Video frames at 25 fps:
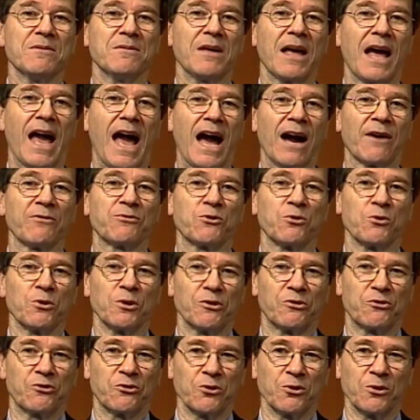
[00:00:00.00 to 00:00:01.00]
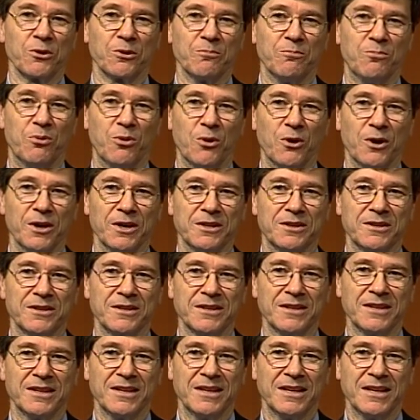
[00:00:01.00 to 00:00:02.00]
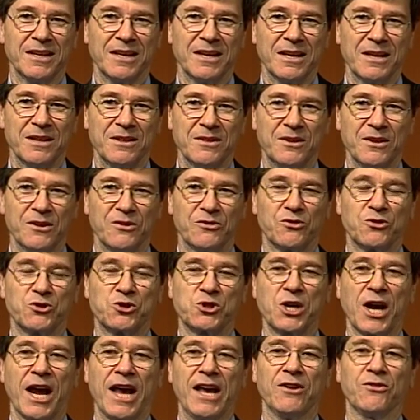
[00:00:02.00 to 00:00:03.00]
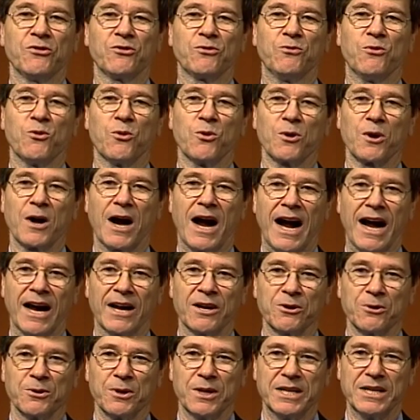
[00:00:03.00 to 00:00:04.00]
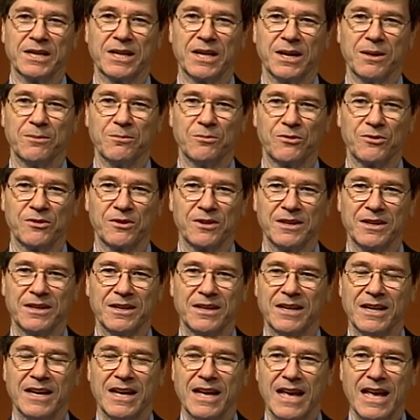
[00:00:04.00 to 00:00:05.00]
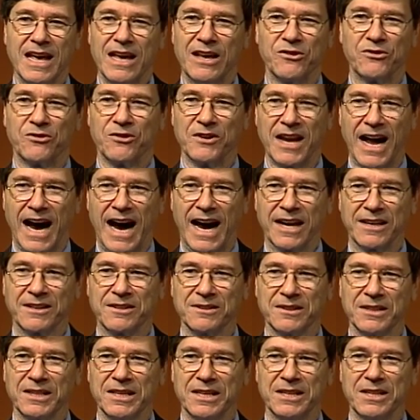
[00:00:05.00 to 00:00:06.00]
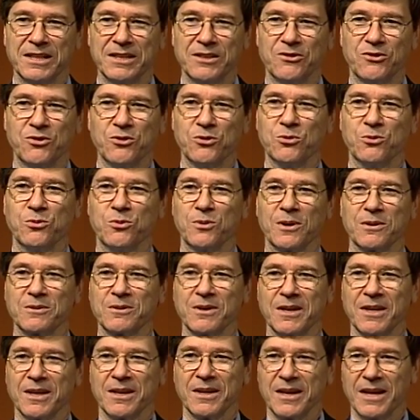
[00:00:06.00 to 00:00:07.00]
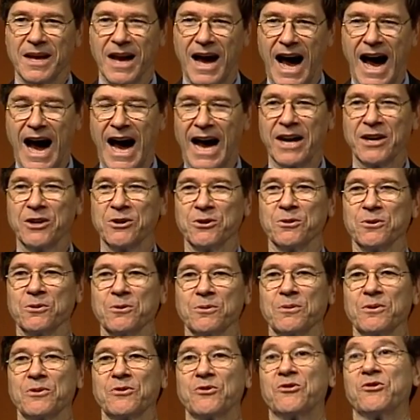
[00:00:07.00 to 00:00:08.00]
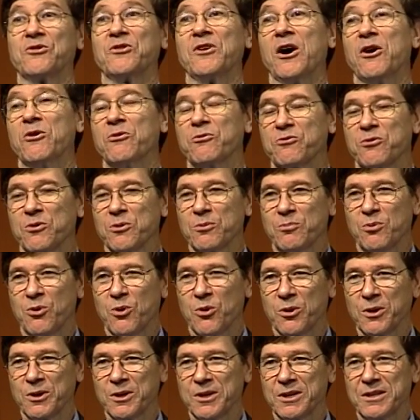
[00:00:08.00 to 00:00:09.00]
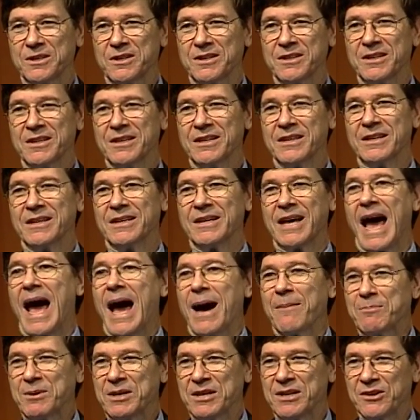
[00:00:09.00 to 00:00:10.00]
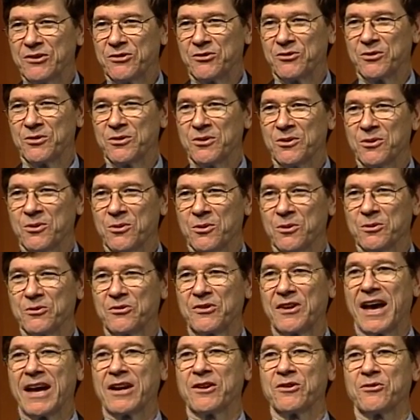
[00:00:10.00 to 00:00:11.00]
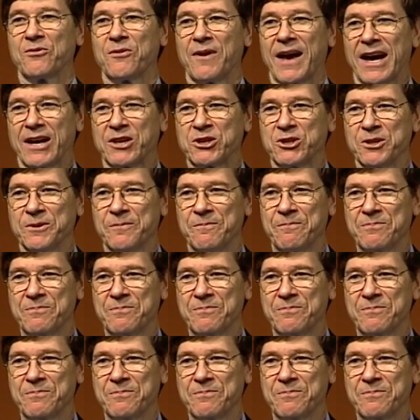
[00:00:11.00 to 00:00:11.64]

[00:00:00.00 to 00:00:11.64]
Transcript: after a certain point, this chase for higher incomes is not leading to higher self-reported happiness or satisfaction,